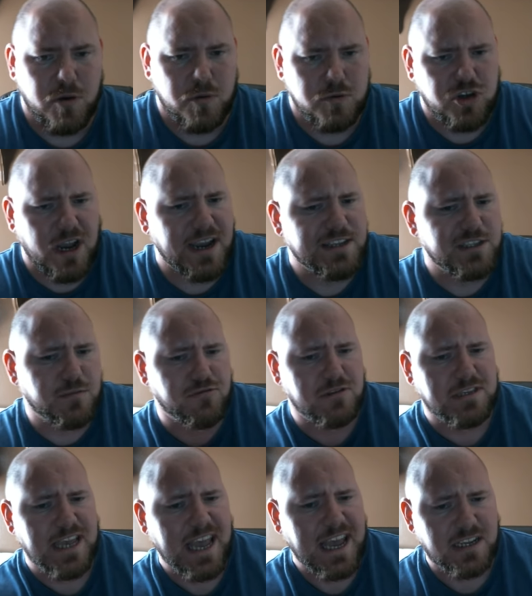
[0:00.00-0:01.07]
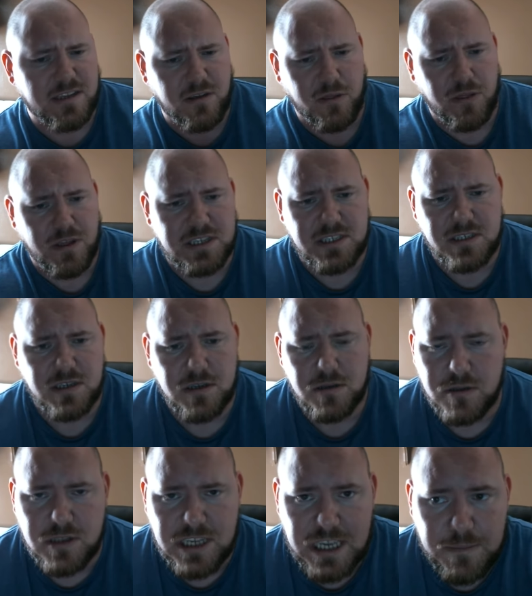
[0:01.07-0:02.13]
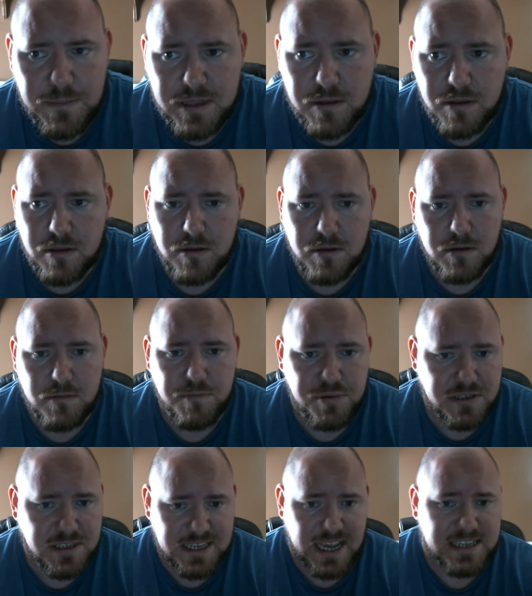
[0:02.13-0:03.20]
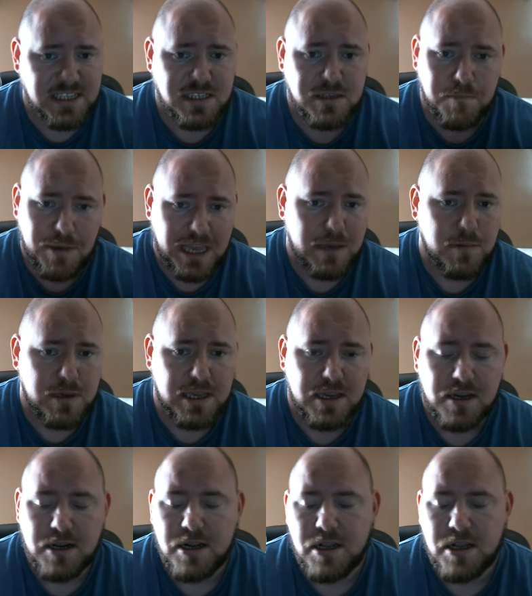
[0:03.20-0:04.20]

trying to protect this demon-possessed baby,